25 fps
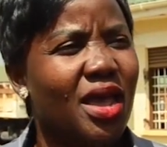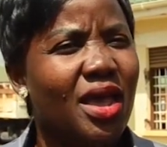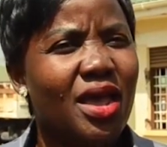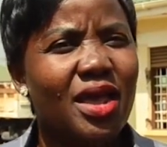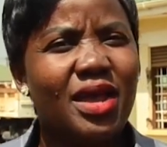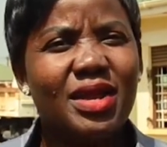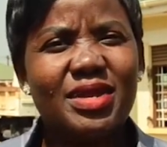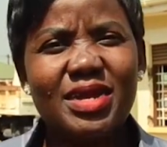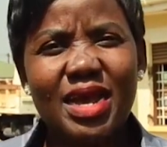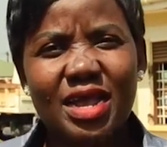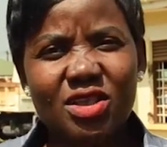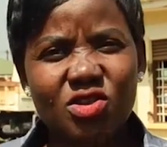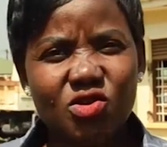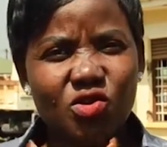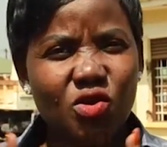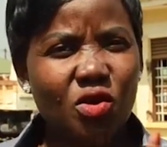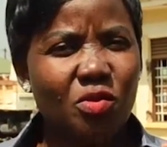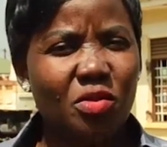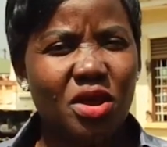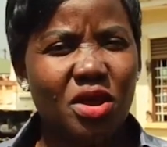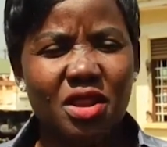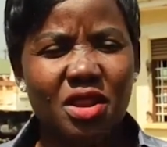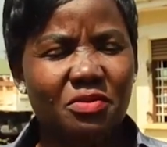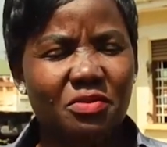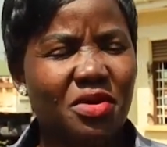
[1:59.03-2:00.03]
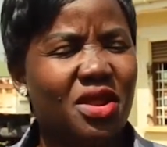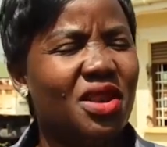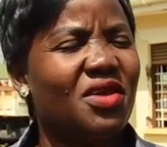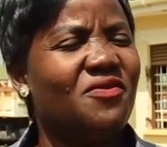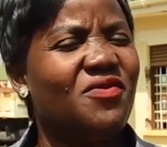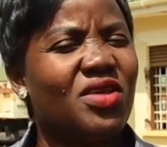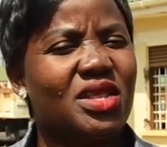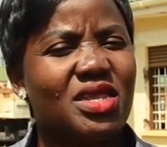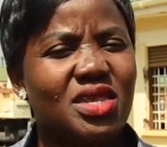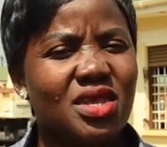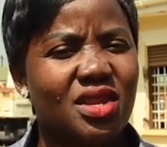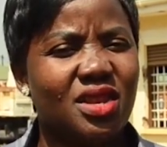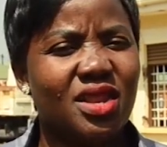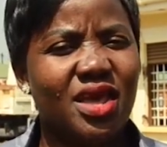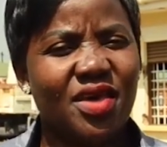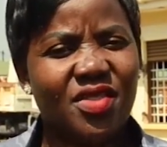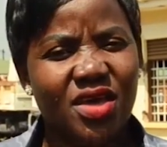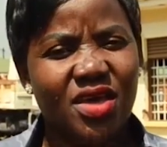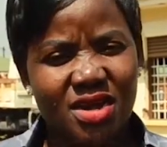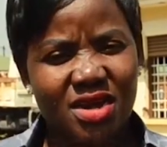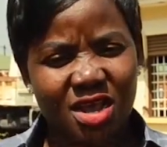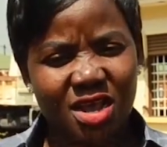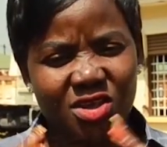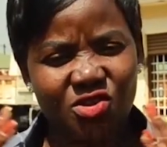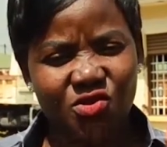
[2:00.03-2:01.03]
It has so many benefits in there
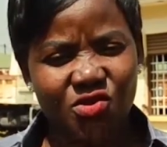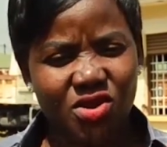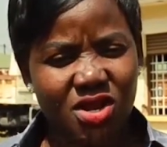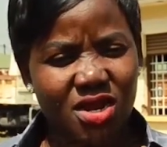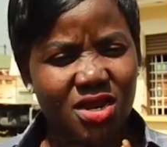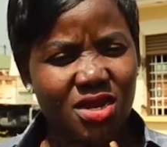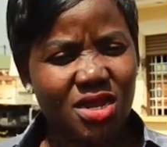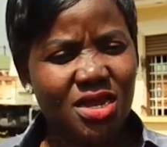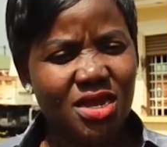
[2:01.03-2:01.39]
that a student